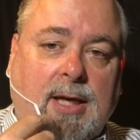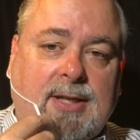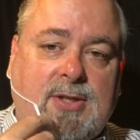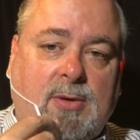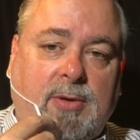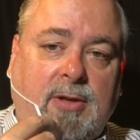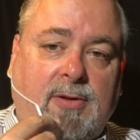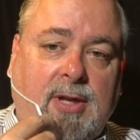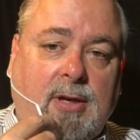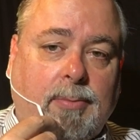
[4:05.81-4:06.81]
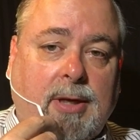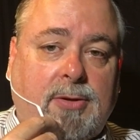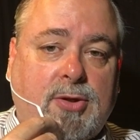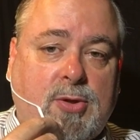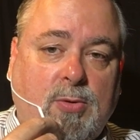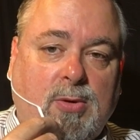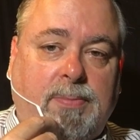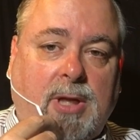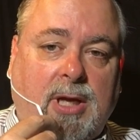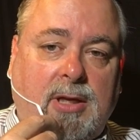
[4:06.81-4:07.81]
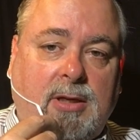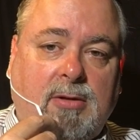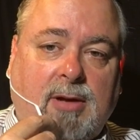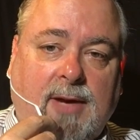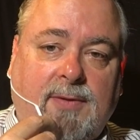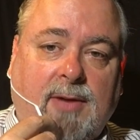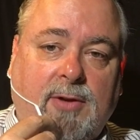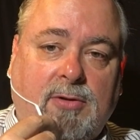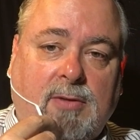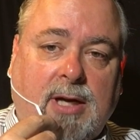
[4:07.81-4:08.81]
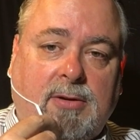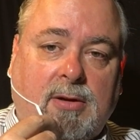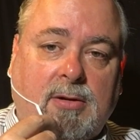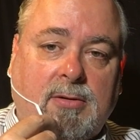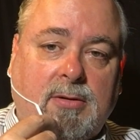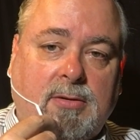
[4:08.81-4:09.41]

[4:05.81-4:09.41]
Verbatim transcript: And so when you think about the school play, you have to have a director.